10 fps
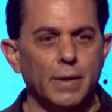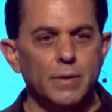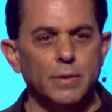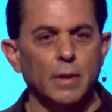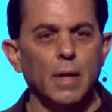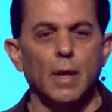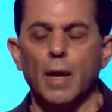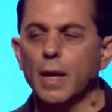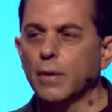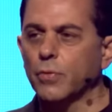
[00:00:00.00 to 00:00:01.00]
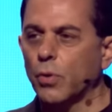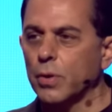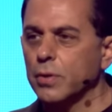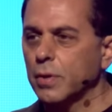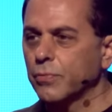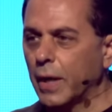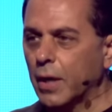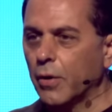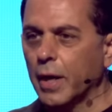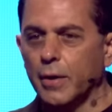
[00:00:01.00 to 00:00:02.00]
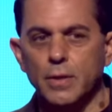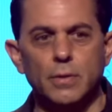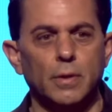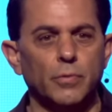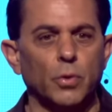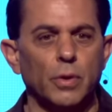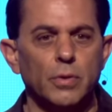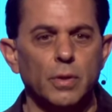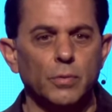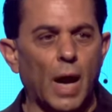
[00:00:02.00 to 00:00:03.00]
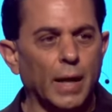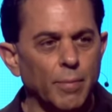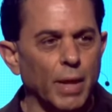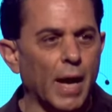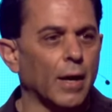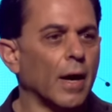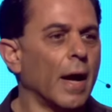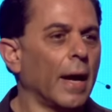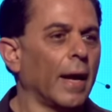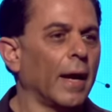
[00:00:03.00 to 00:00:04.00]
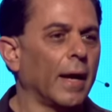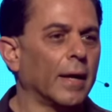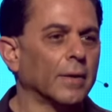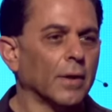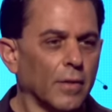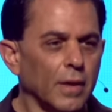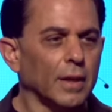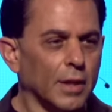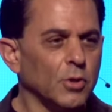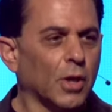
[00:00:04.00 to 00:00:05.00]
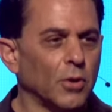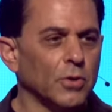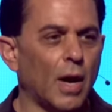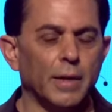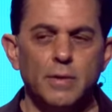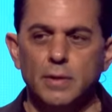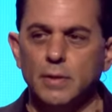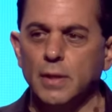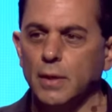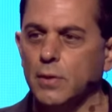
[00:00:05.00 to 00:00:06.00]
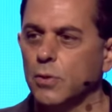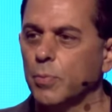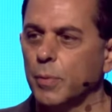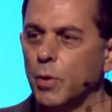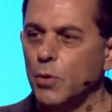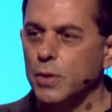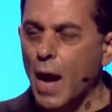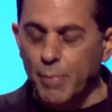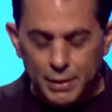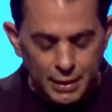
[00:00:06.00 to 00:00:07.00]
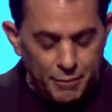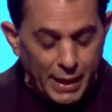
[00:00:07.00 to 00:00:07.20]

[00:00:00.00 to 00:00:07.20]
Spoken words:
Bettis, and, of course, Franco Harris, and, of course, Rocky Blyer. And the list goes on, 6 Super Bowls, I believe.